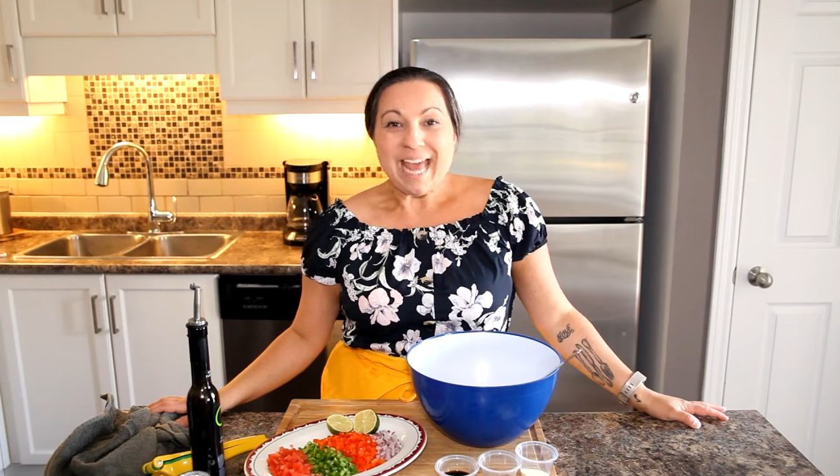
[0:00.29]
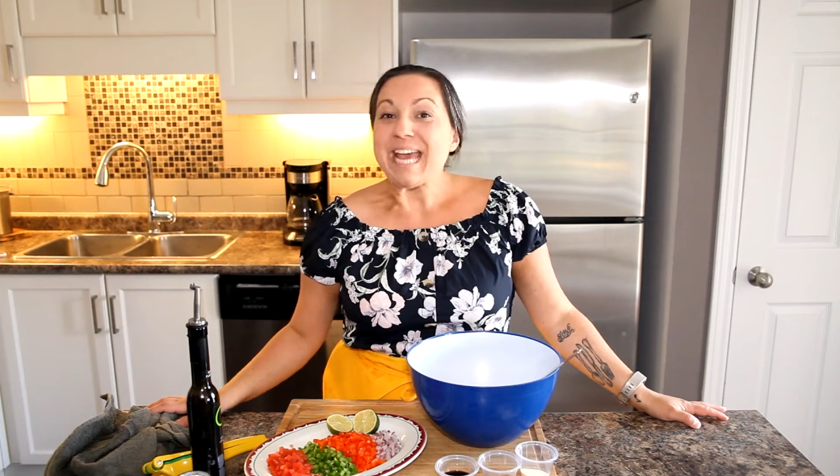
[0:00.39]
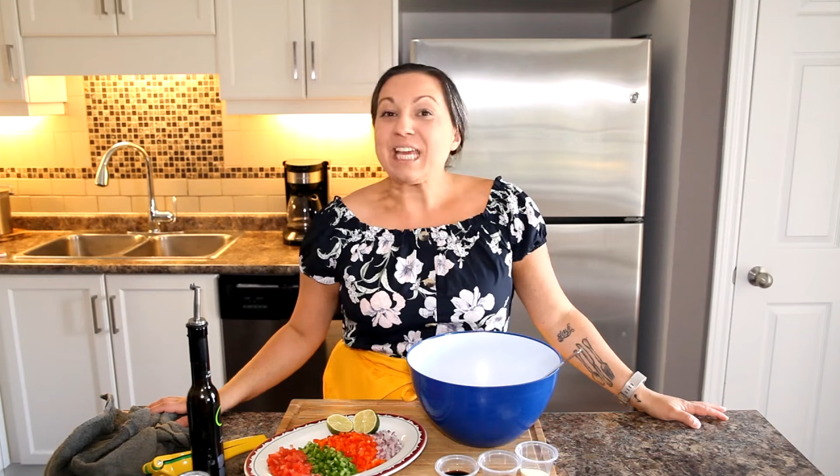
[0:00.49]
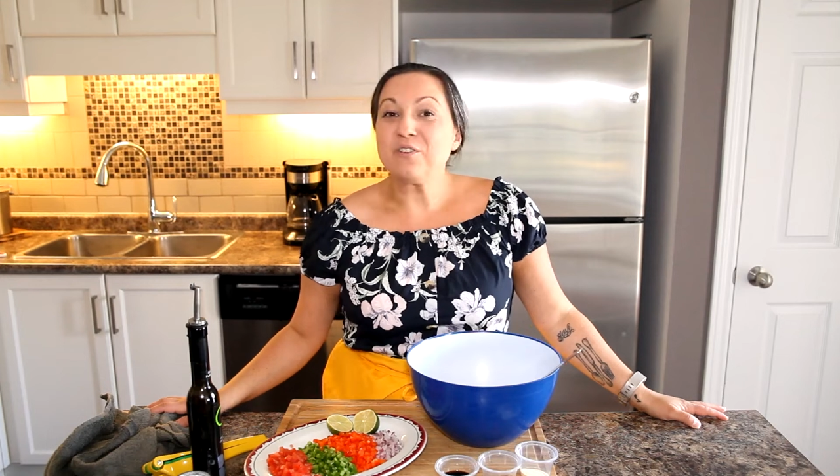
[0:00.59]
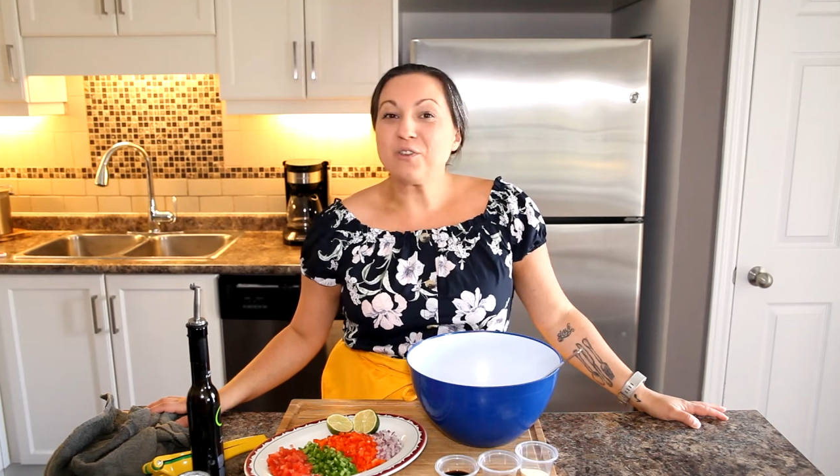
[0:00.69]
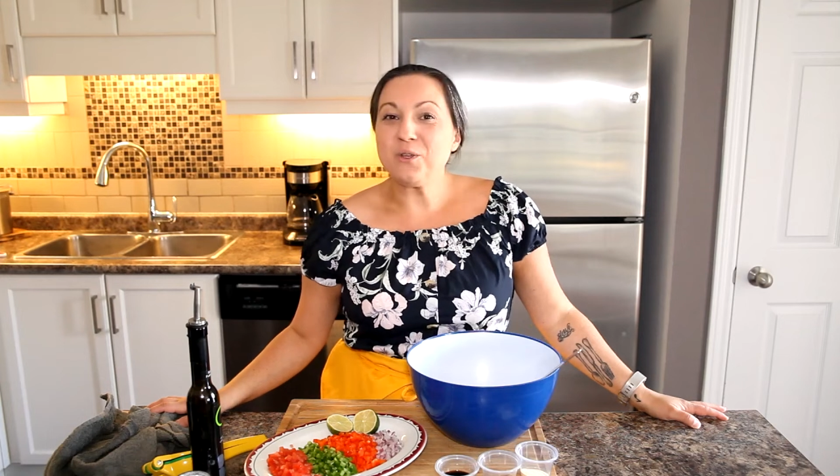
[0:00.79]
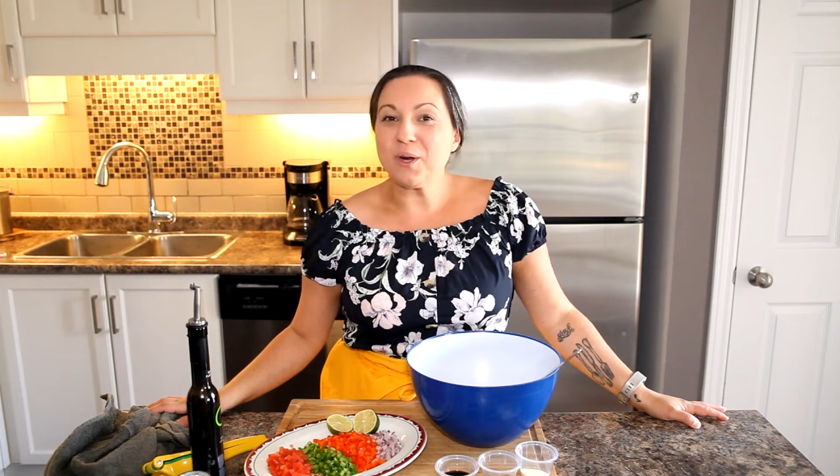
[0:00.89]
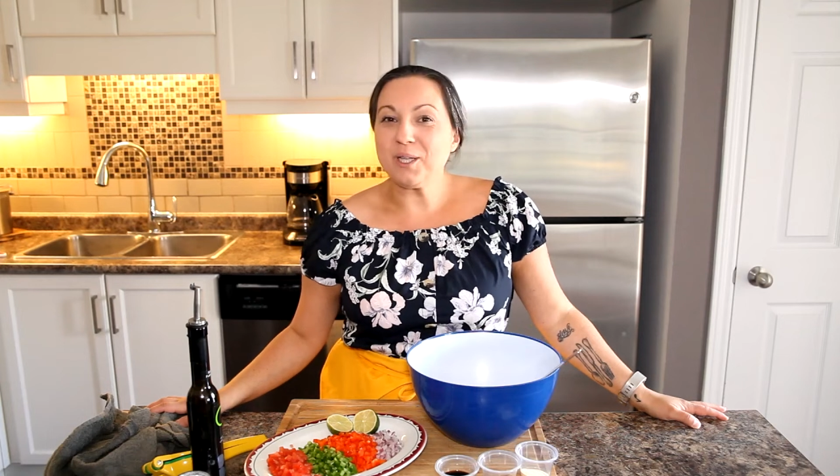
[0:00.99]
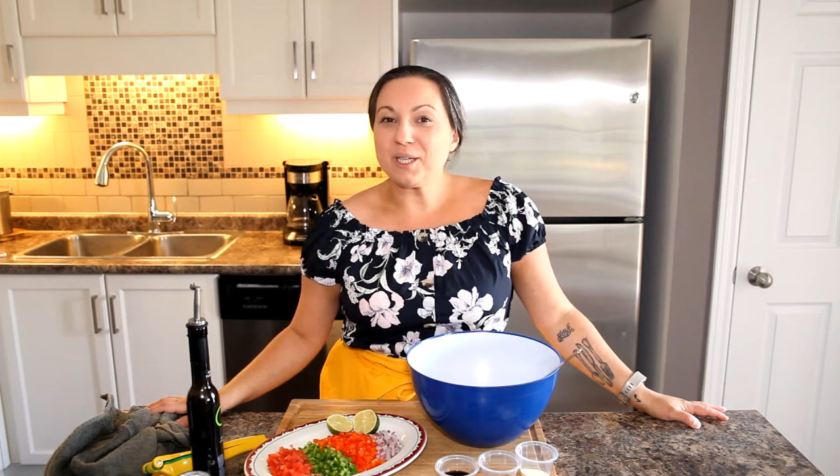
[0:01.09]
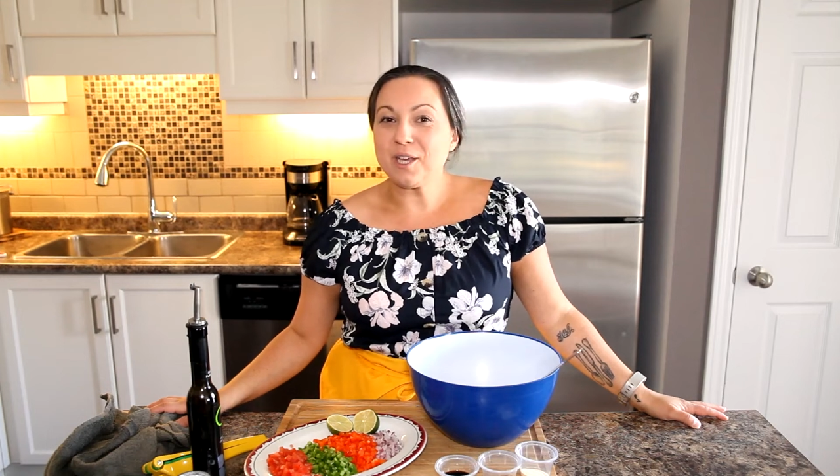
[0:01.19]
If you
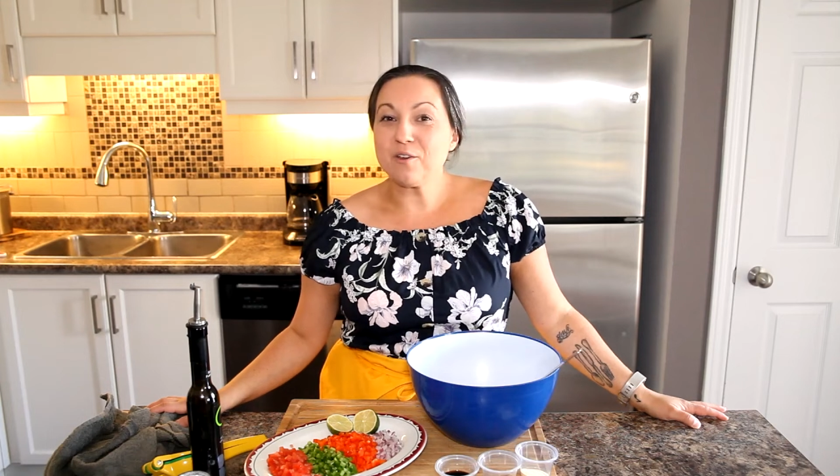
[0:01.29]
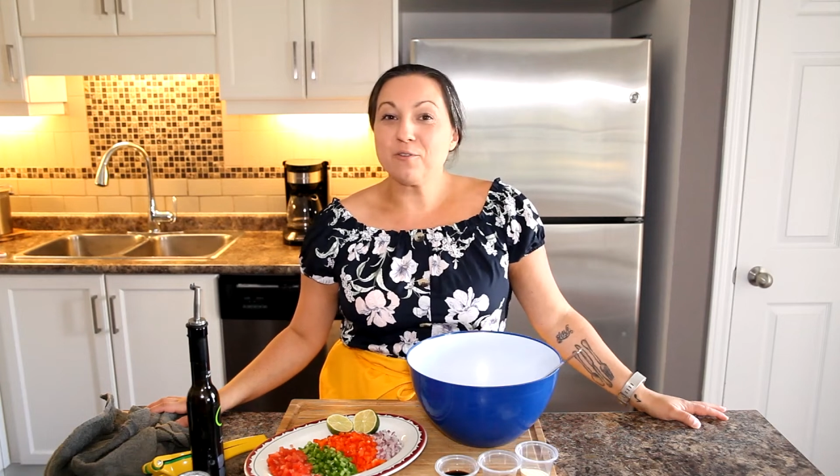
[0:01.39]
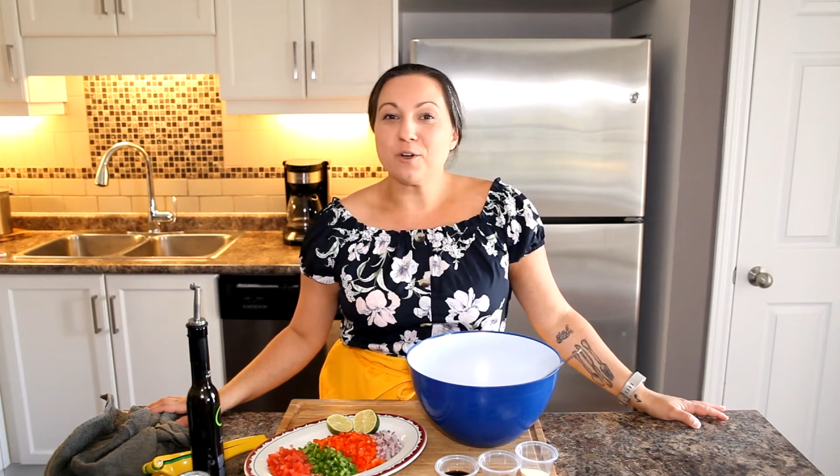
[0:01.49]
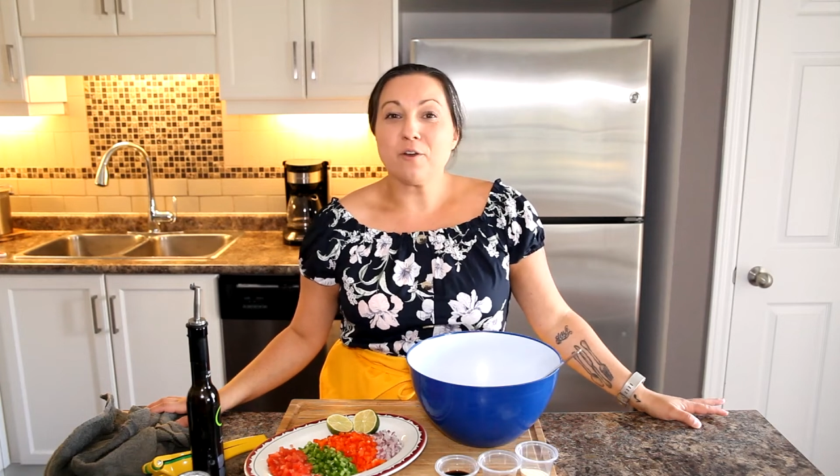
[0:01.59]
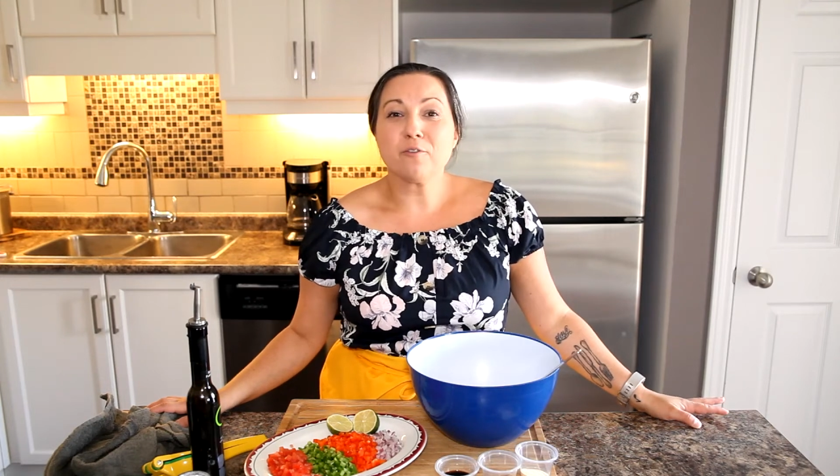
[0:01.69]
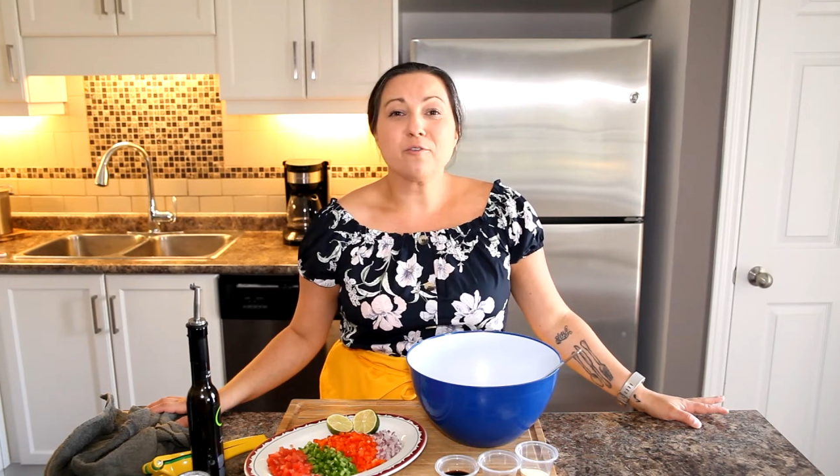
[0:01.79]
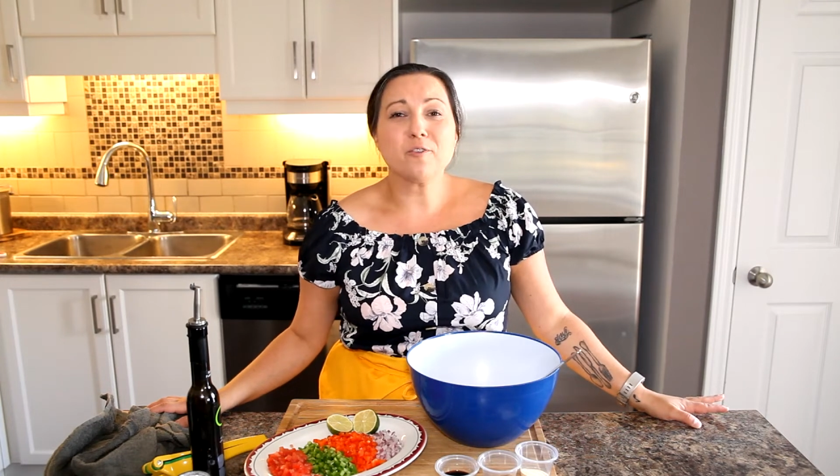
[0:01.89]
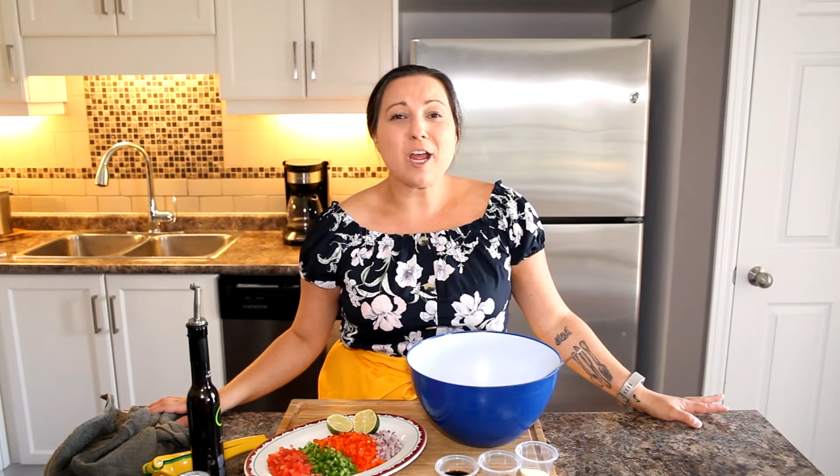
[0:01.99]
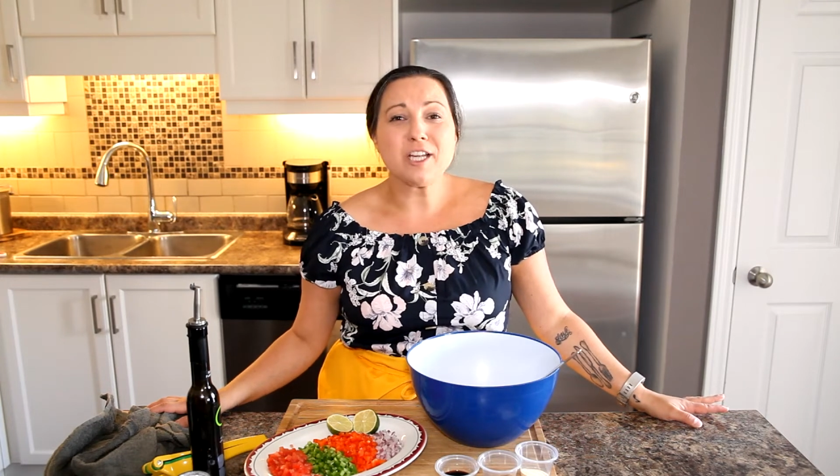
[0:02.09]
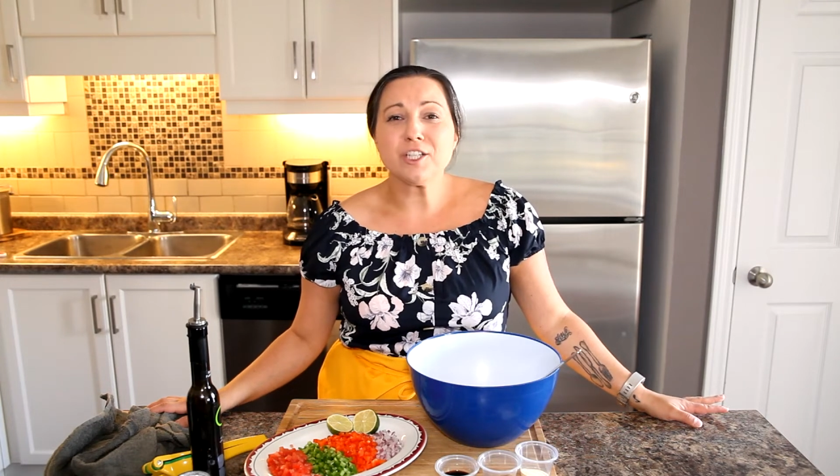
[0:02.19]
are looking for a
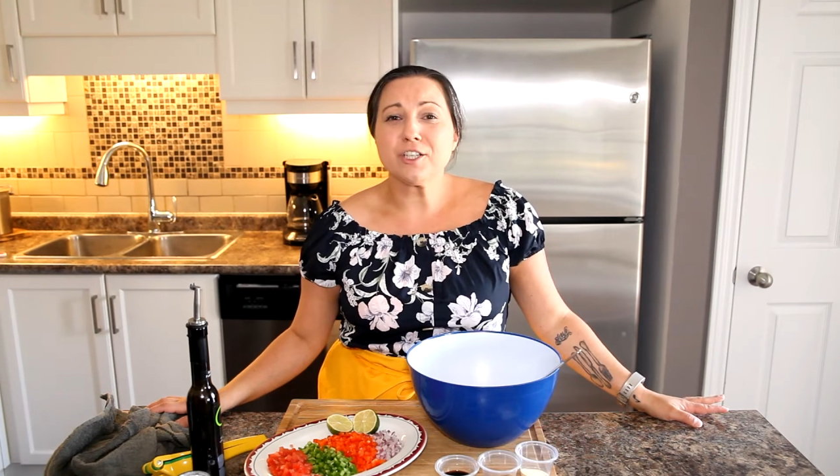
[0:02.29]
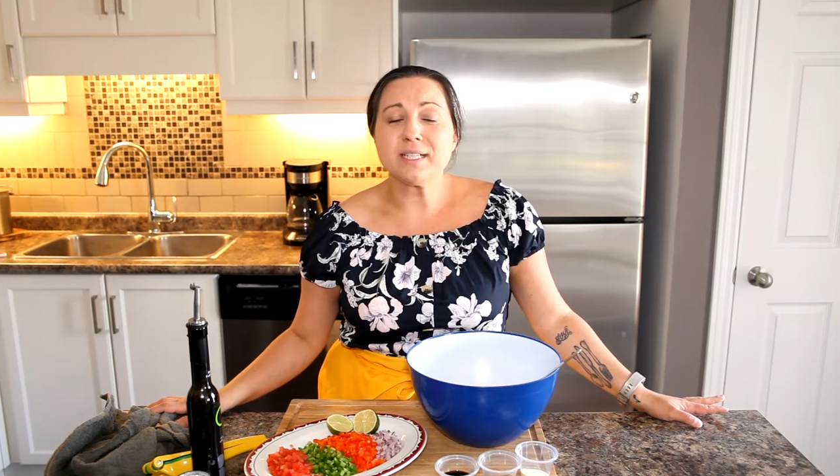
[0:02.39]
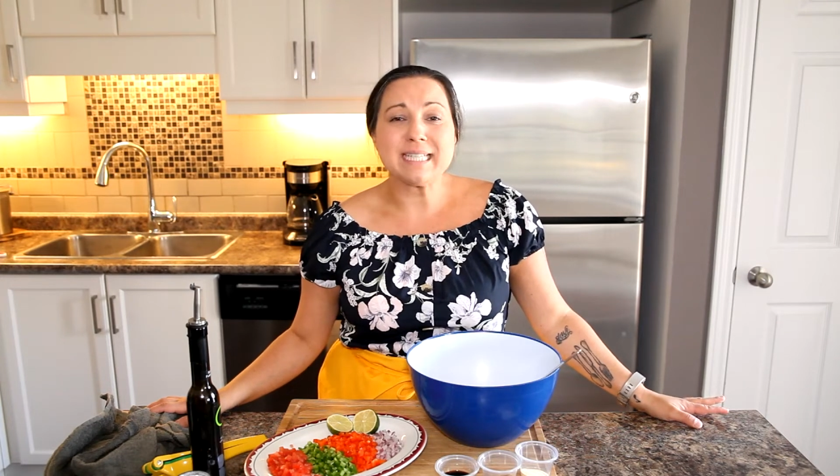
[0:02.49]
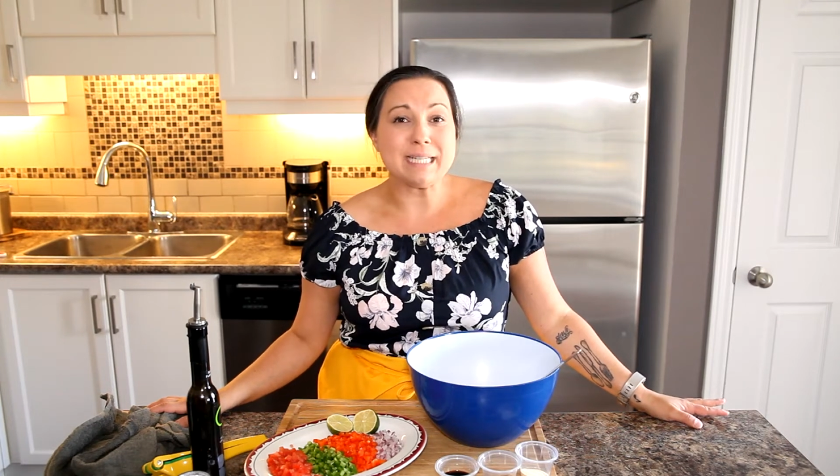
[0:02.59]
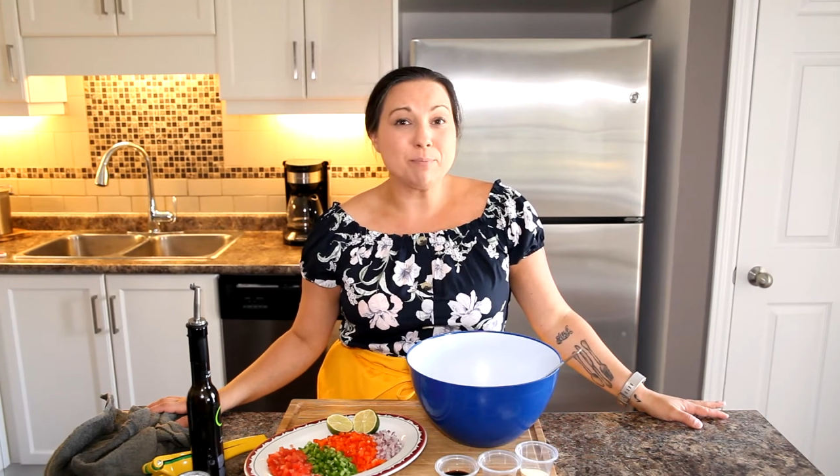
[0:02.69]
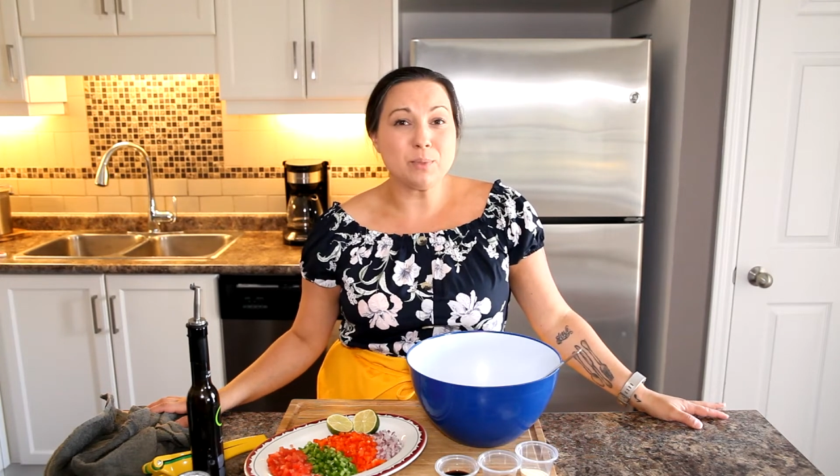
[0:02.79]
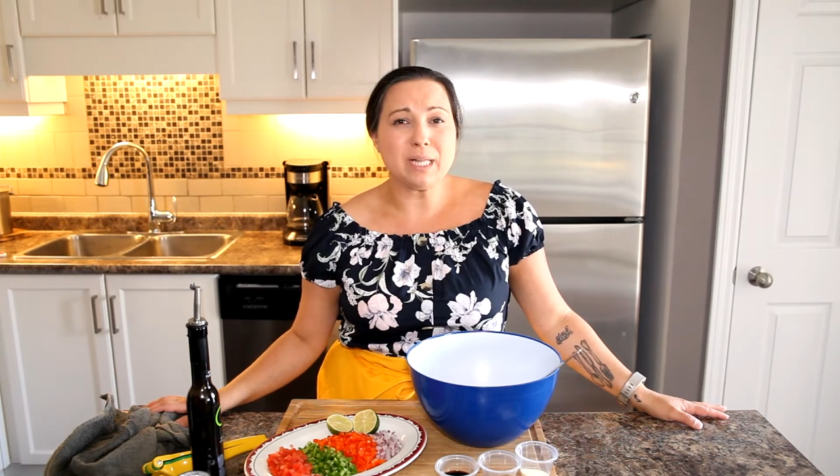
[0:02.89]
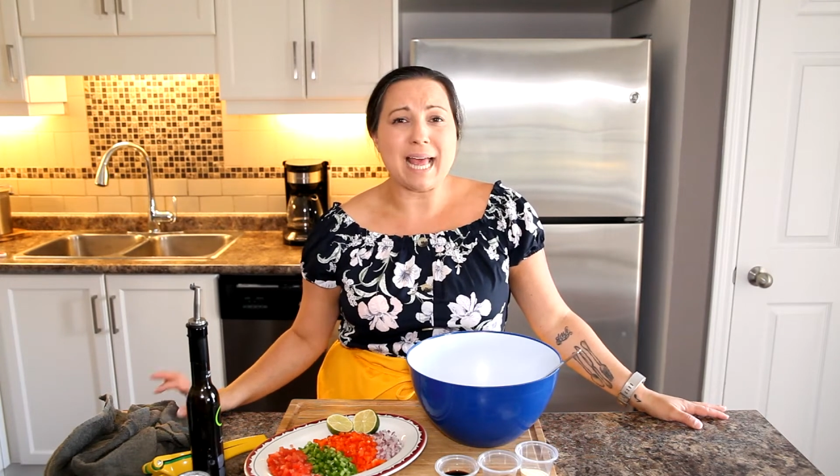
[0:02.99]
fresh, simple,